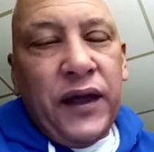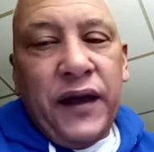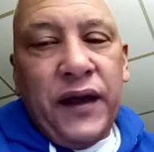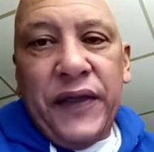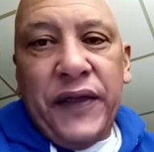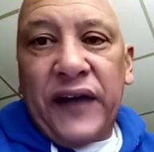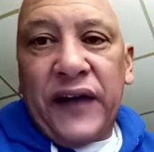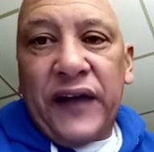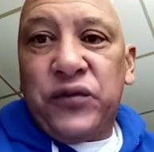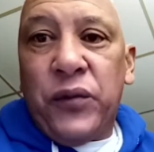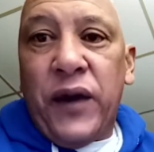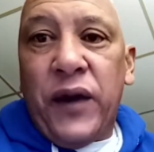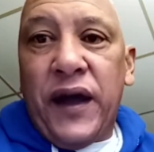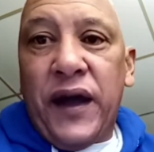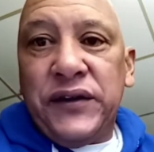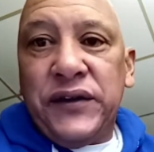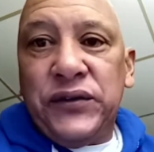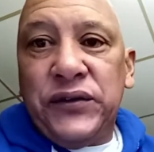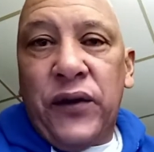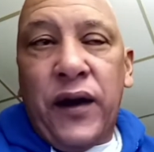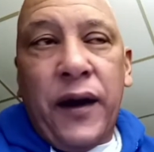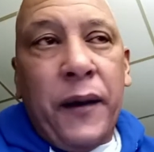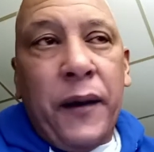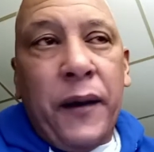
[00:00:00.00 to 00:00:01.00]
that's why, you
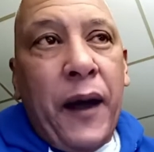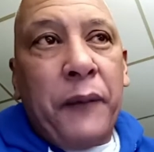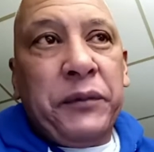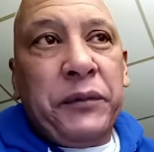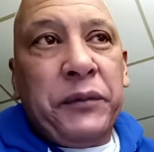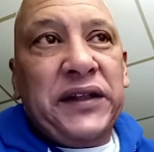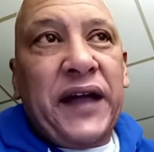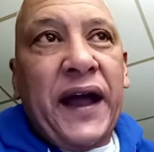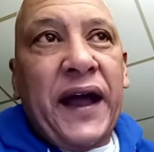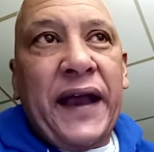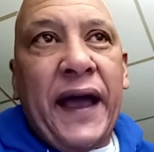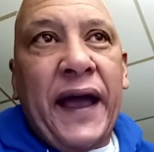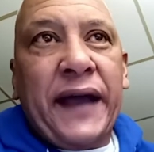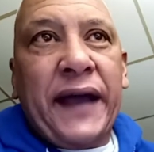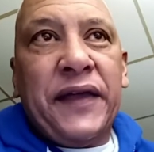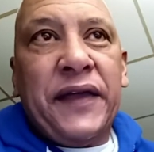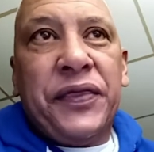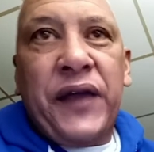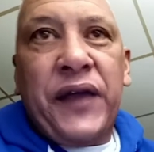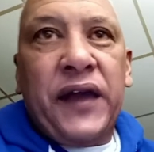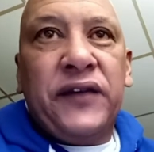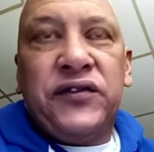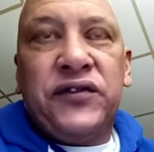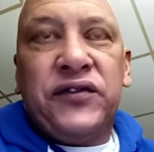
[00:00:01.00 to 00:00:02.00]
know, I'm glad I
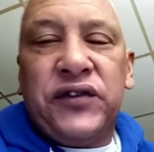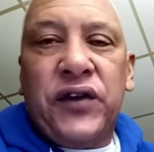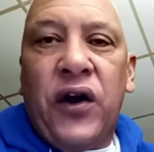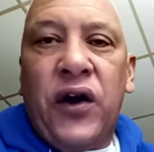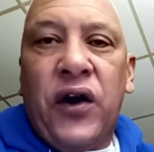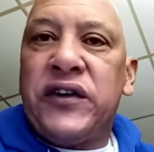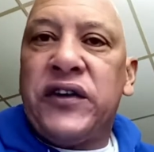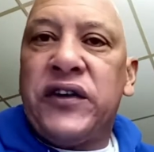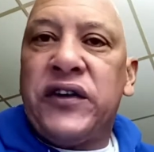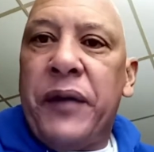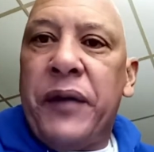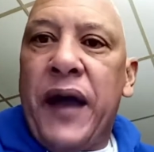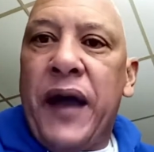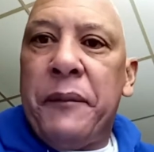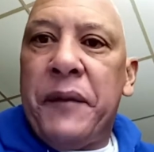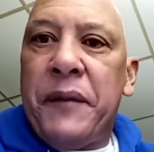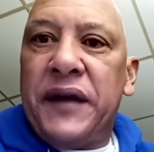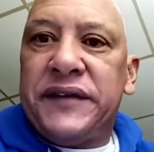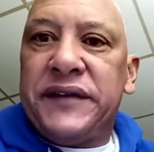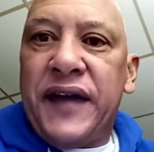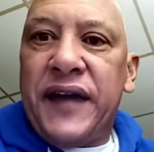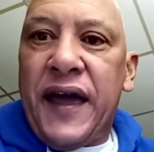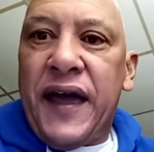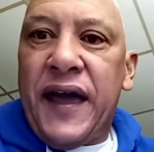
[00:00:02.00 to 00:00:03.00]
got things to occupy my
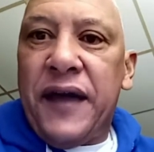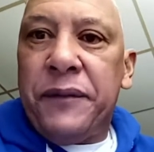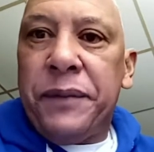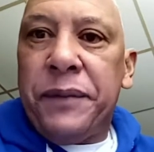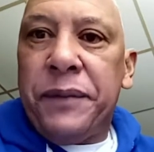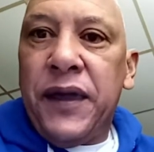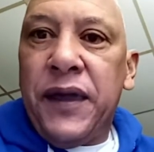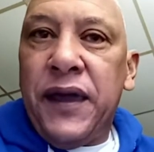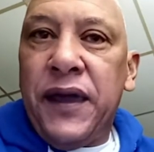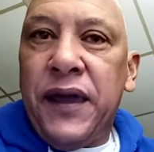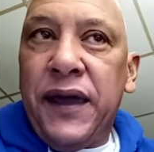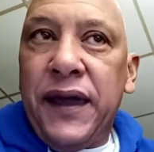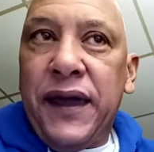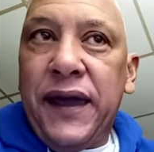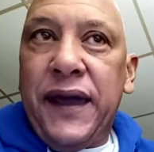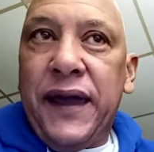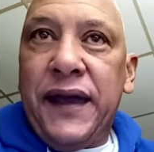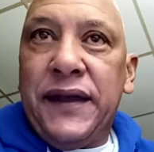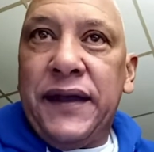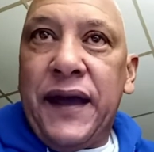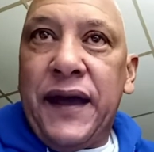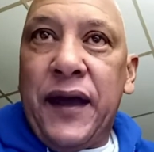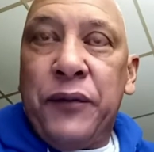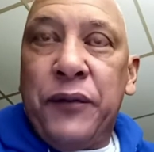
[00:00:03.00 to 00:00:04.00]
time,
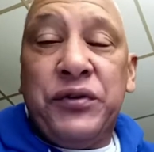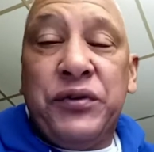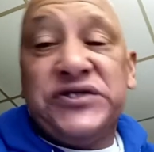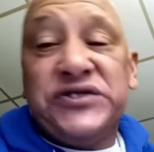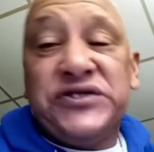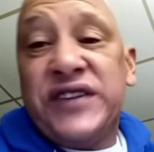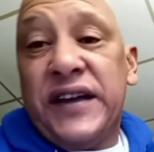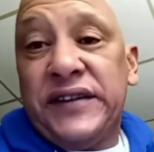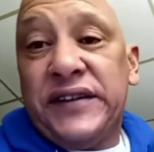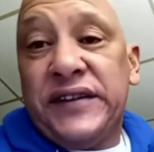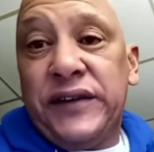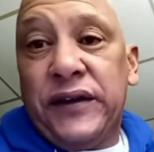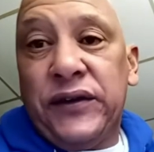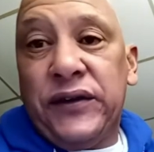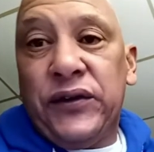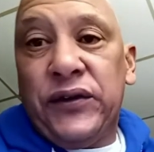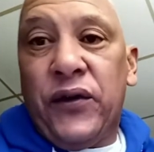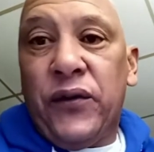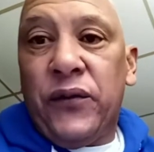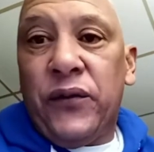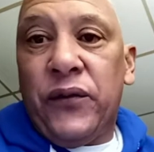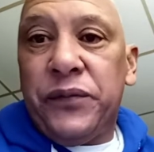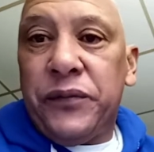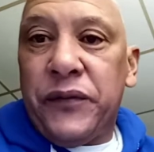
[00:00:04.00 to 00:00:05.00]
and I appreciate, you
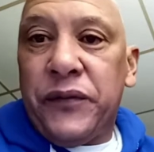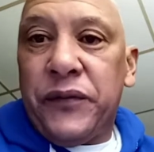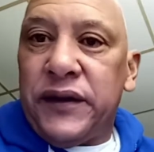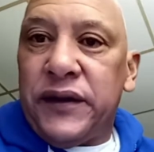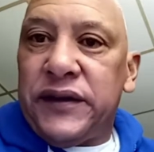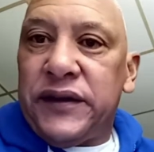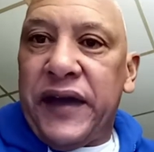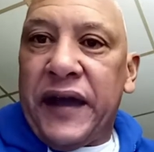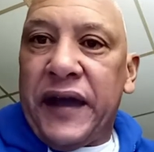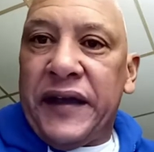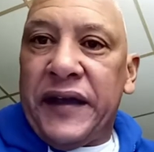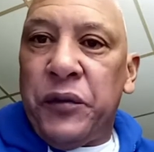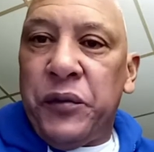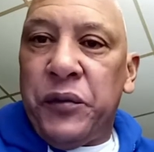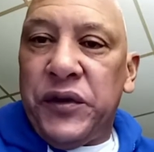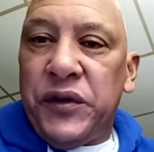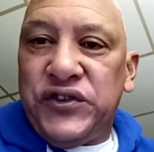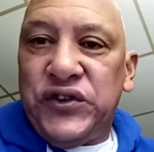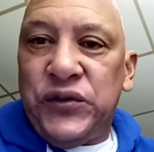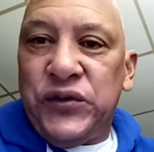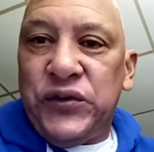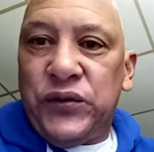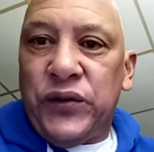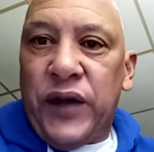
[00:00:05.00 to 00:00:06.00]
know, kicking it with
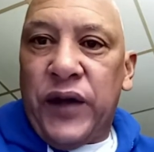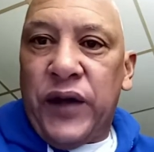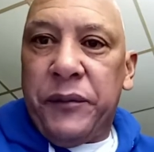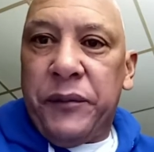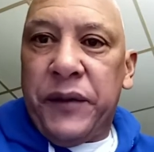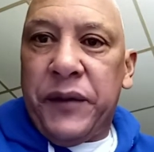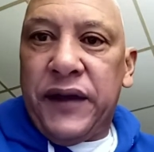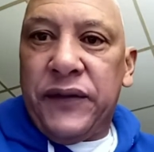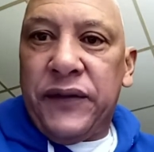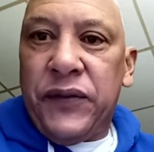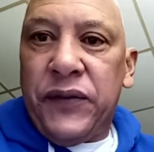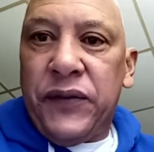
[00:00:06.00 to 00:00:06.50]
you. You know what I mean?